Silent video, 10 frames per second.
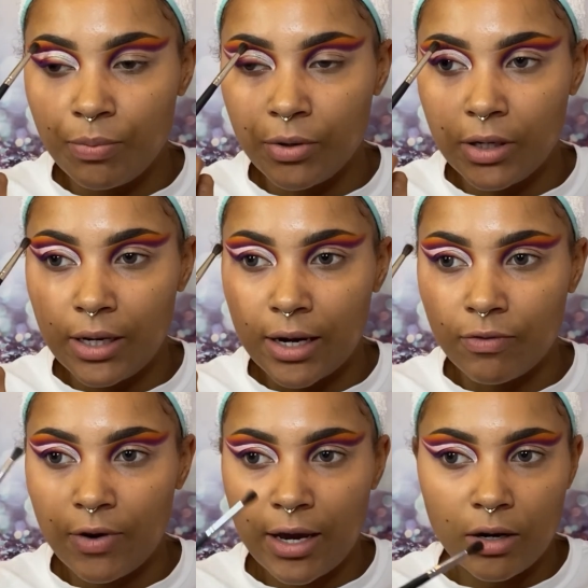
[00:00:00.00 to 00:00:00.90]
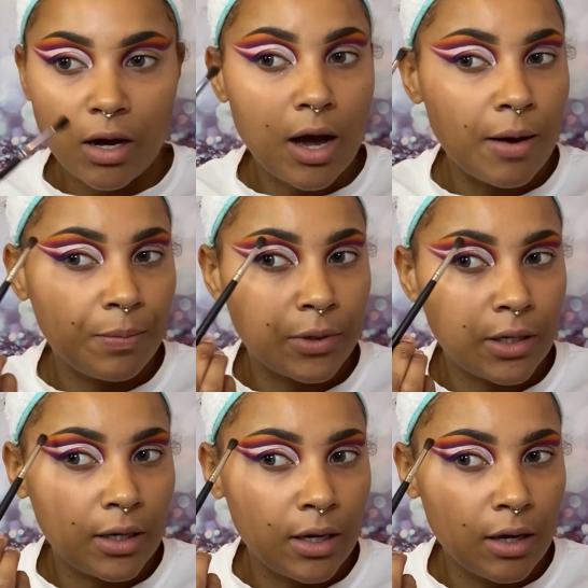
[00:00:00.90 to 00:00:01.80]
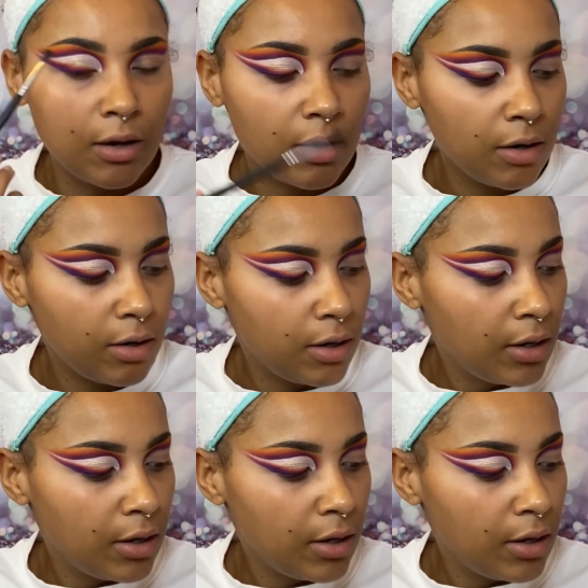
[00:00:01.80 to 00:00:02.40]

put it like right up here.